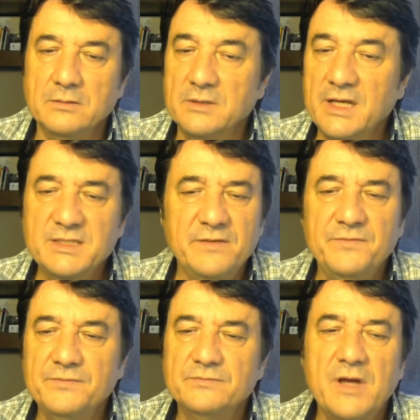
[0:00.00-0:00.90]
As
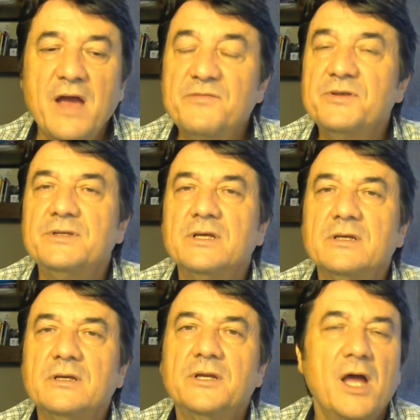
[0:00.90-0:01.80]
if
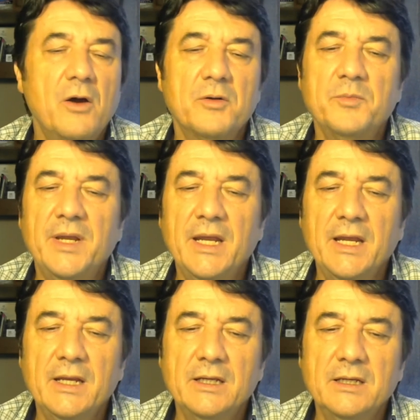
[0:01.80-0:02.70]
everything in our
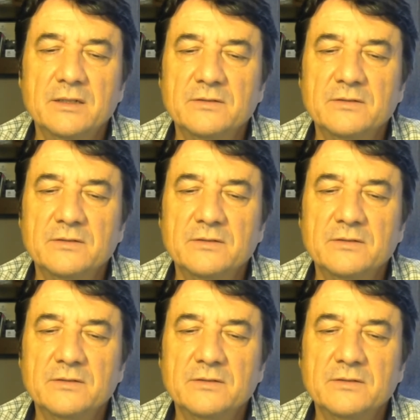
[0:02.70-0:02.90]
being